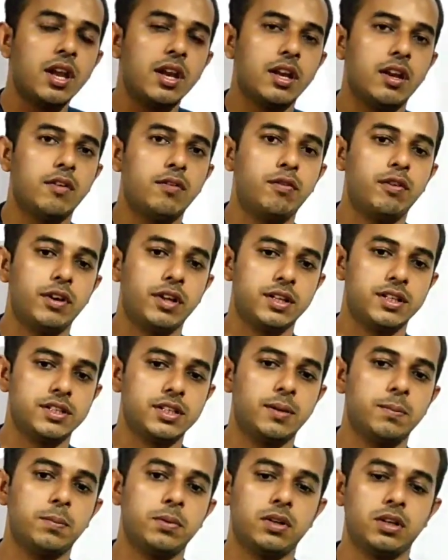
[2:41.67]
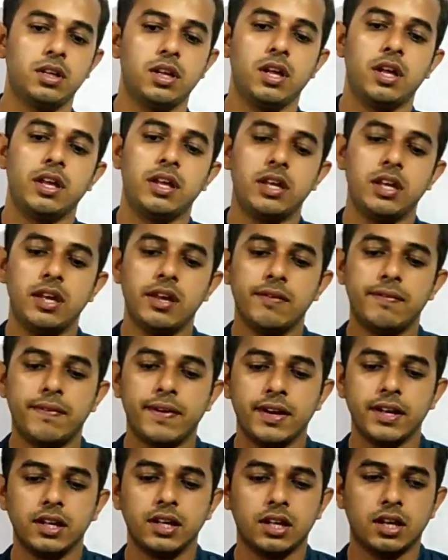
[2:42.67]
Now for example, if
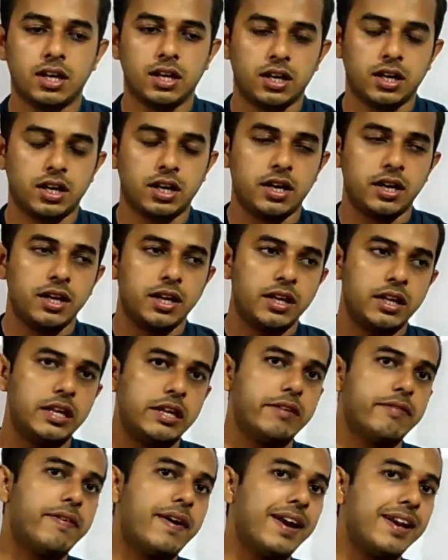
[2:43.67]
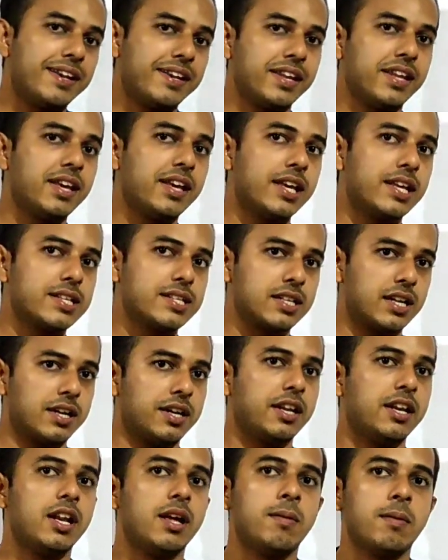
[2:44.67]
I take a
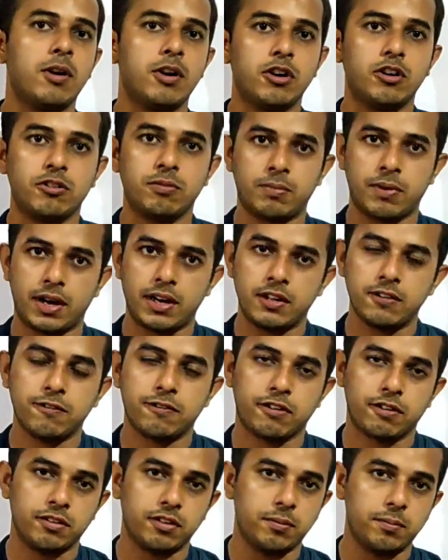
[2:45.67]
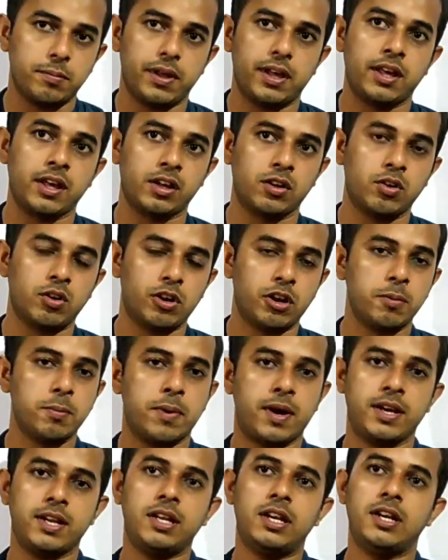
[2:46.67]
certain amount of money from the bank or a
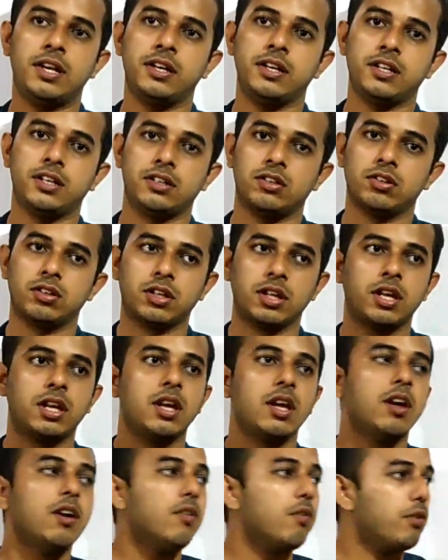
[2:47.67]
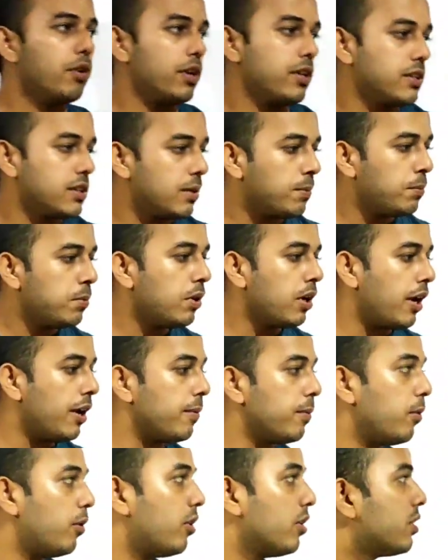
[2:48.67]
money lender, okay, for example,
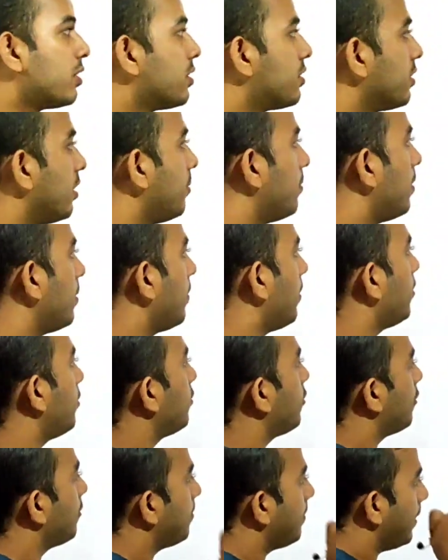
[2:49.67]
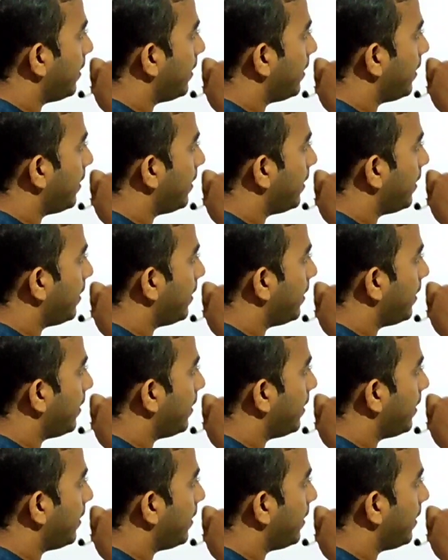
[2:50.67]
I bought some amount of